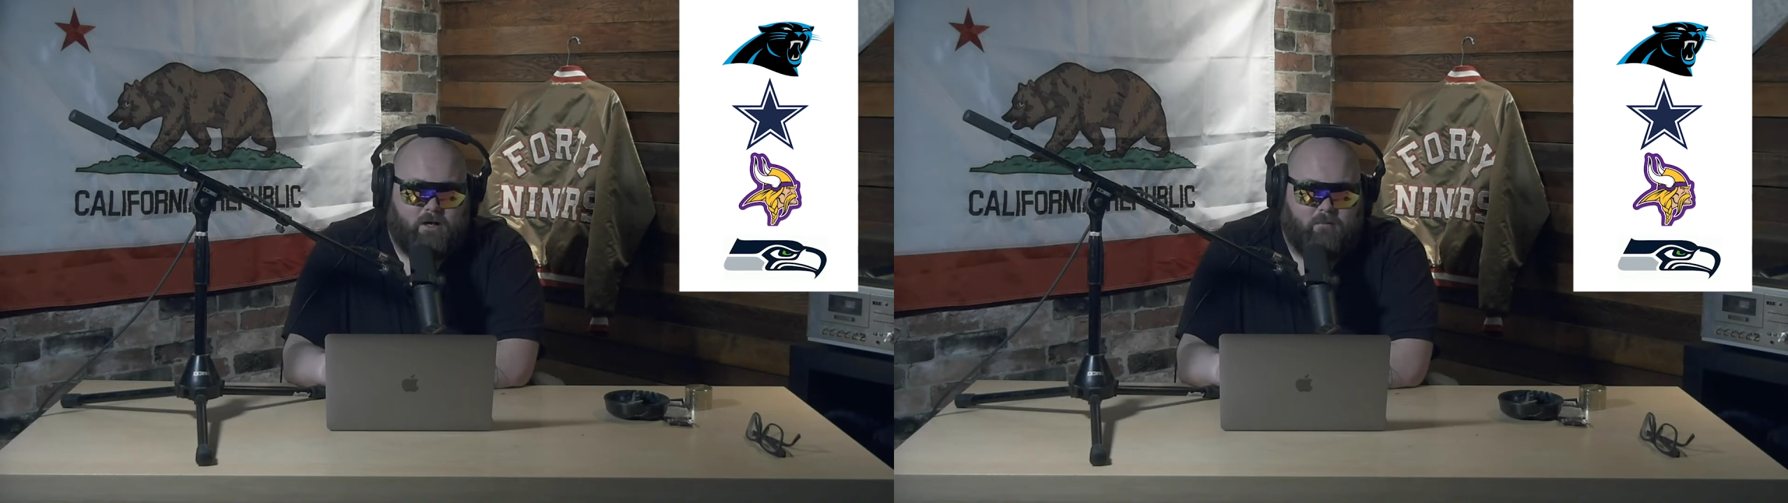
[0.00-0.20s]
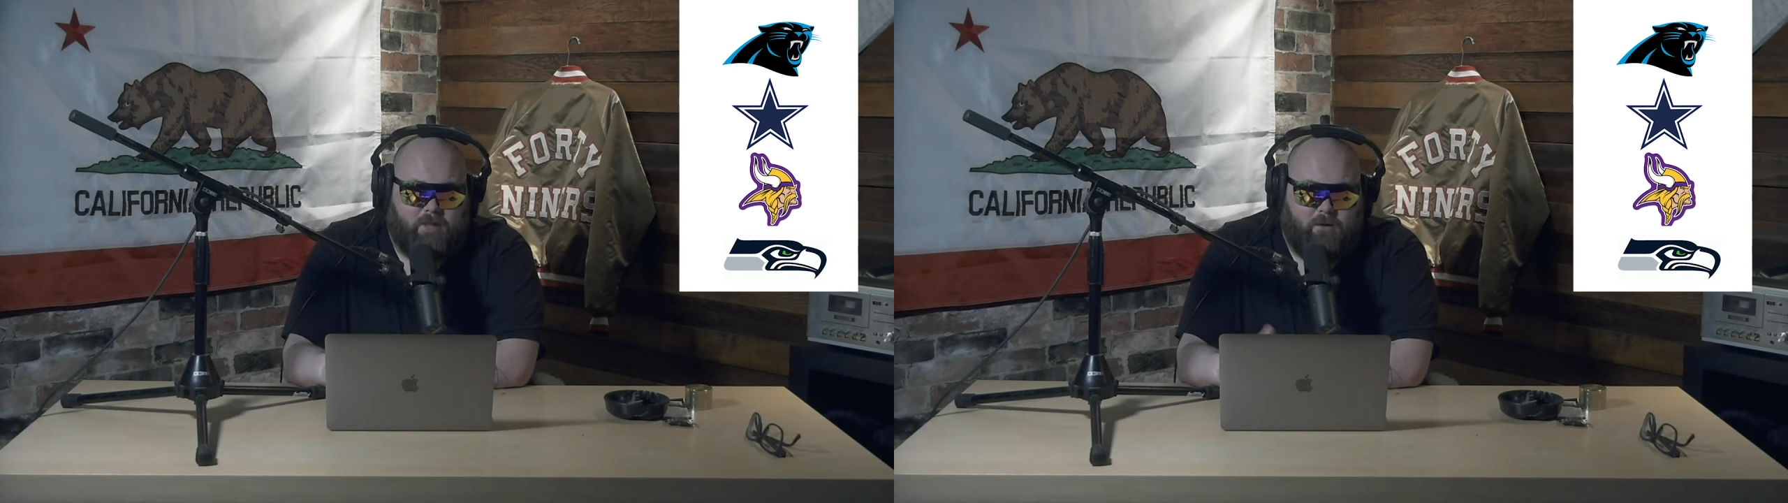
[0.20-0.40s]

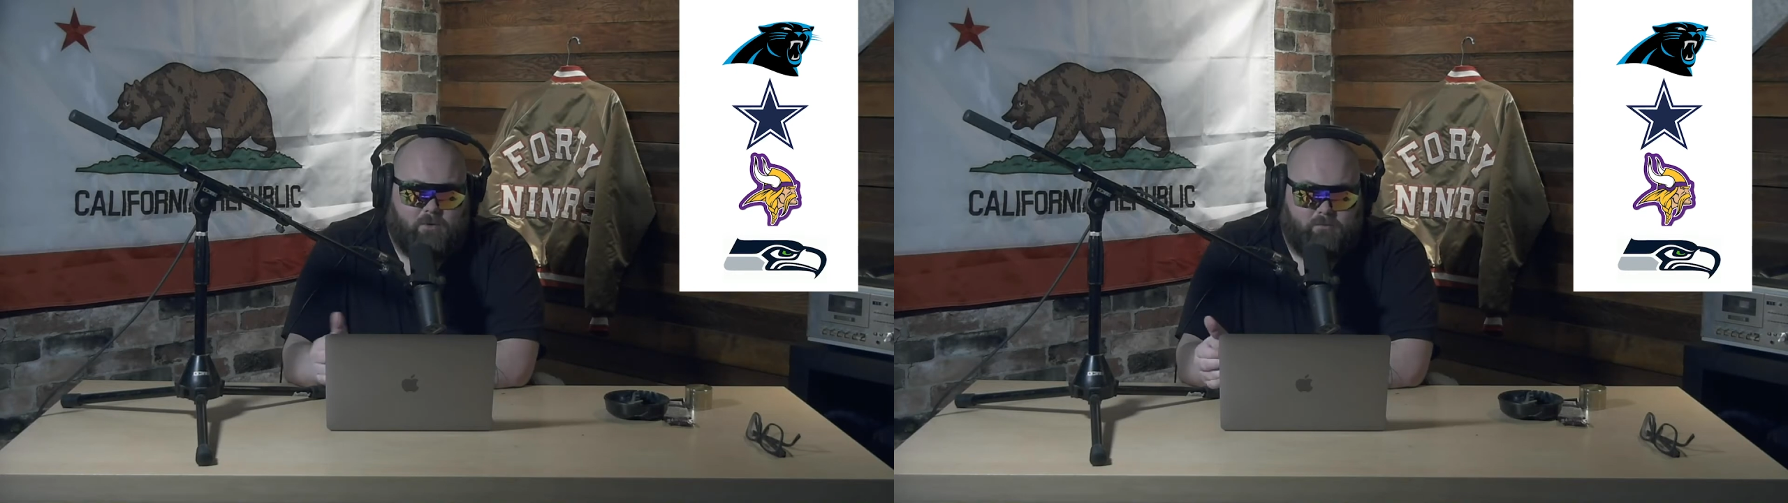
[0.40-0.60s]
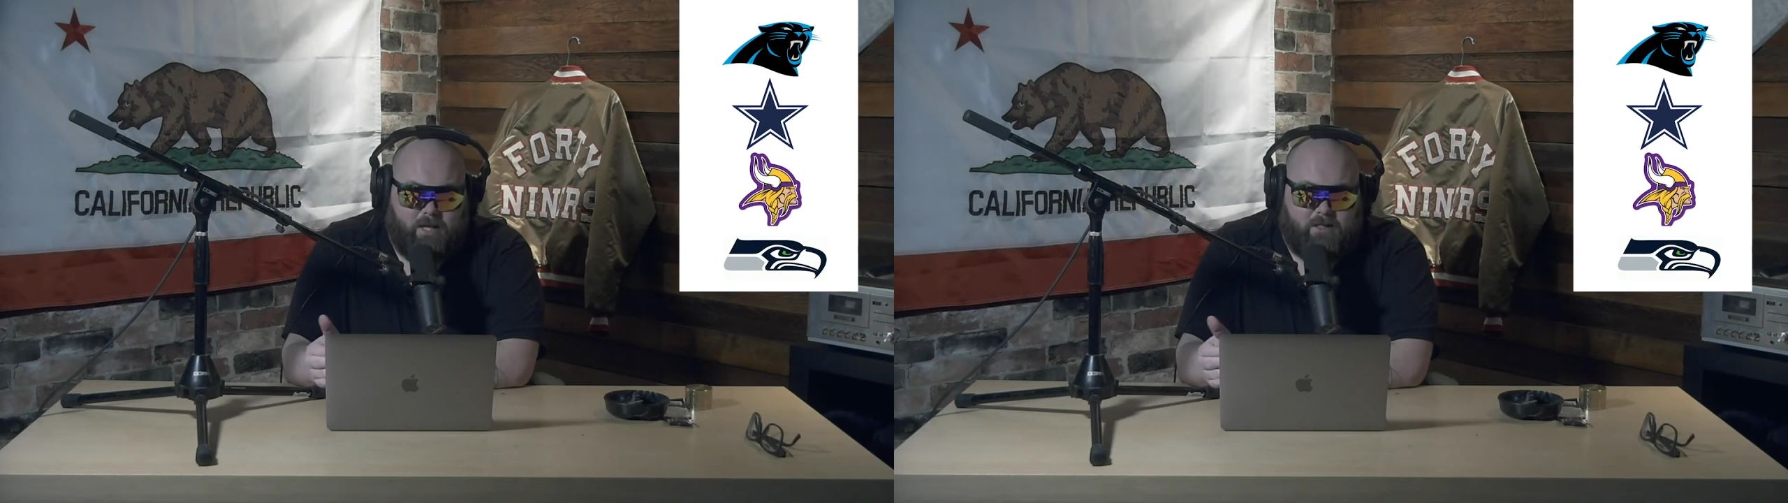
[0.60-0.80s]
That would
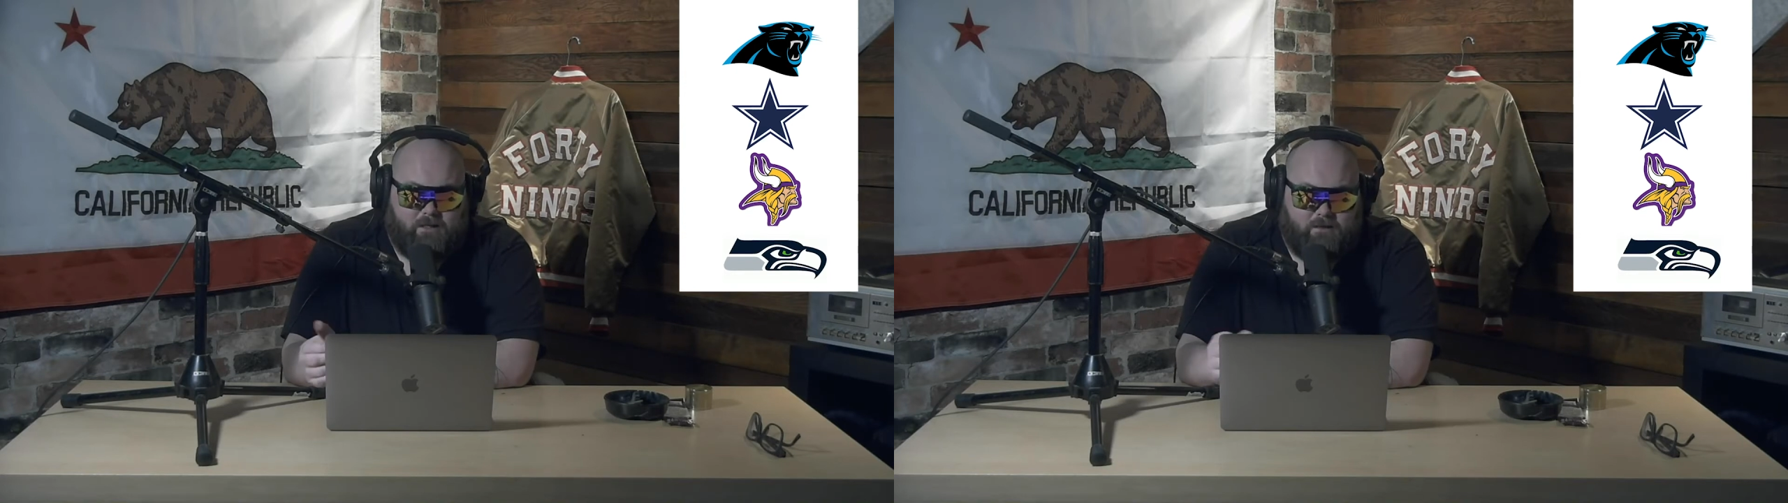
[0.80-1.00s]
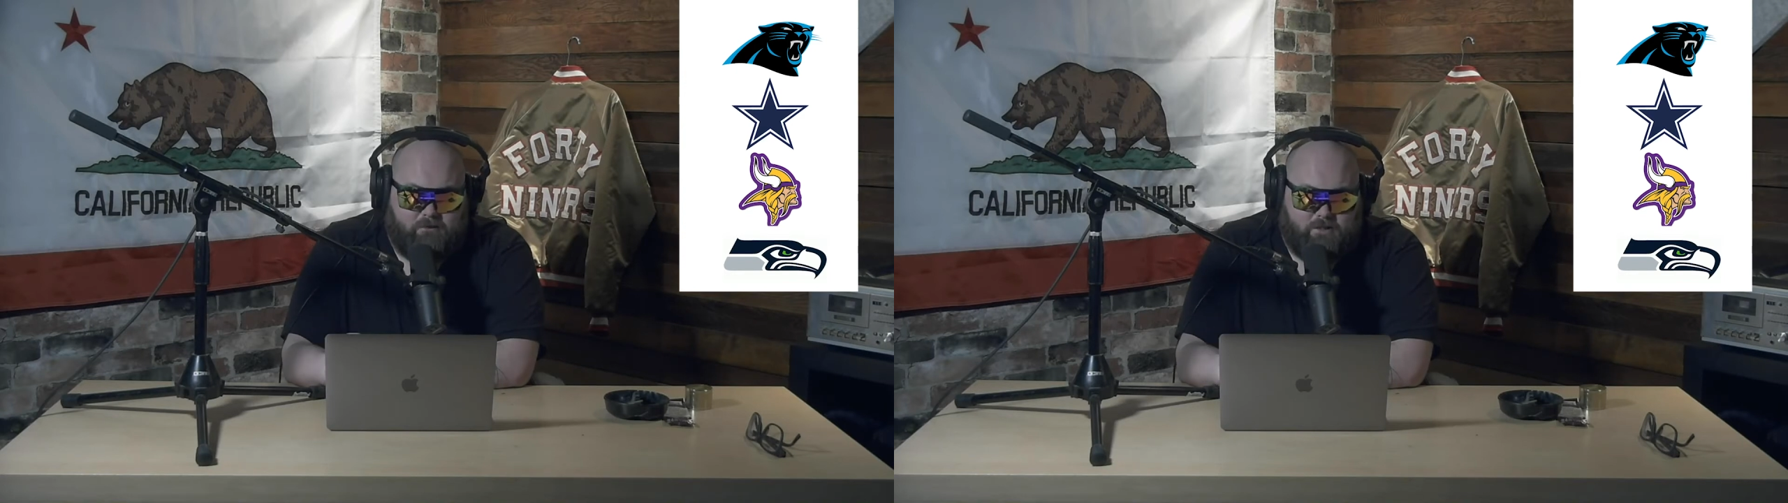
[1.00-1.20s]
make the division.